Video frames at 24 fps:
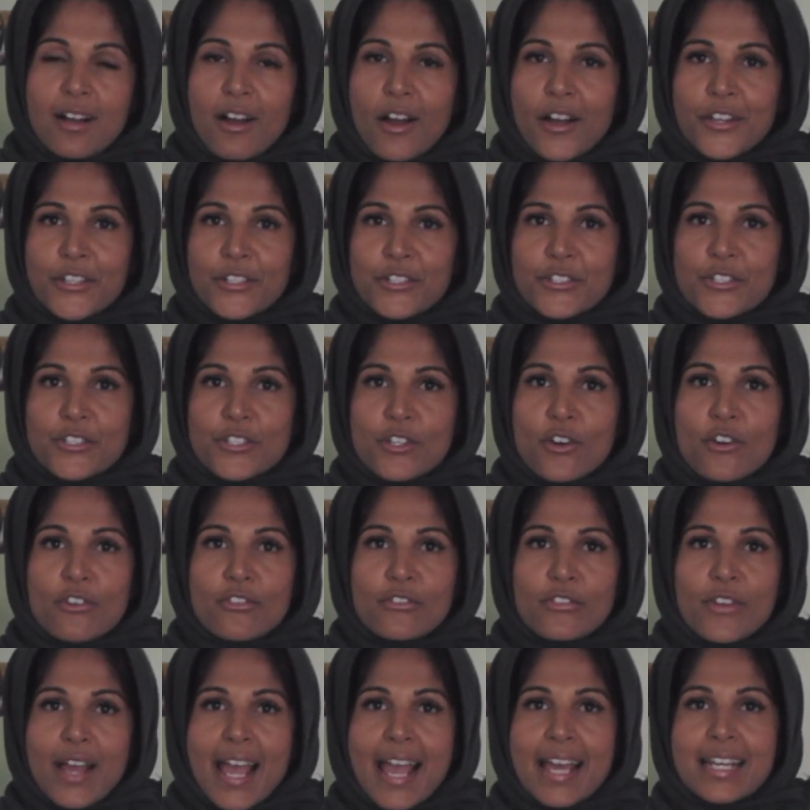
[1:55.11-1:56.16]
on your
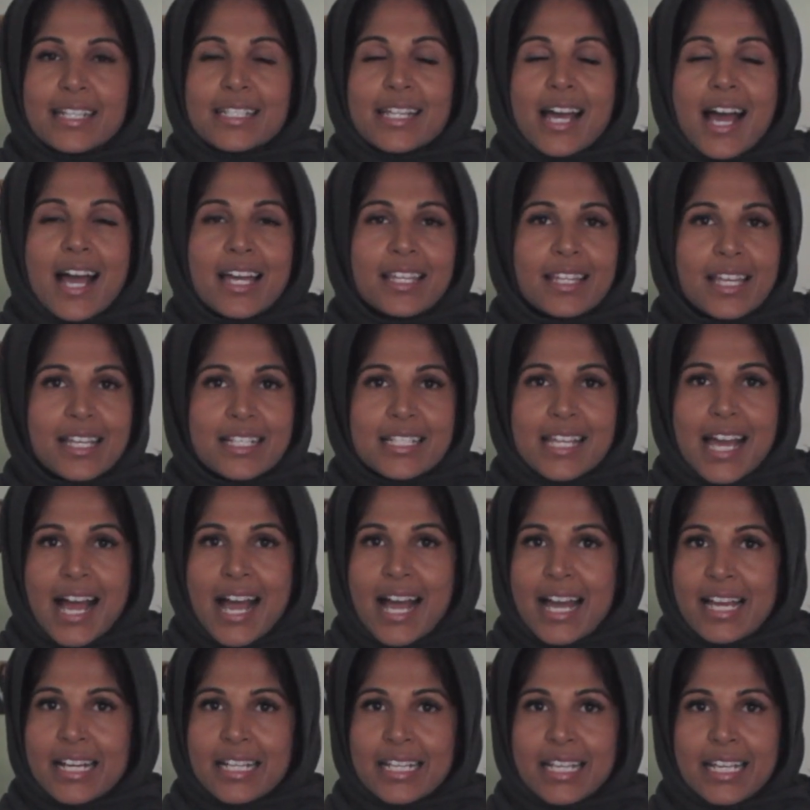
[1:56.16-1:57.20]
stove, and I like to
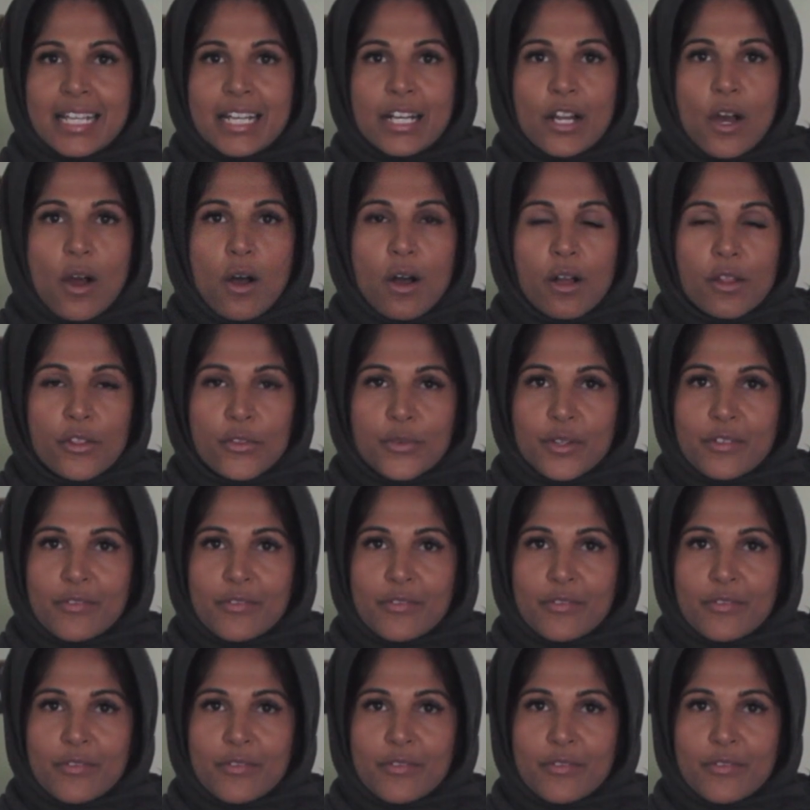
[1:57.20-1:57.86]
add in all three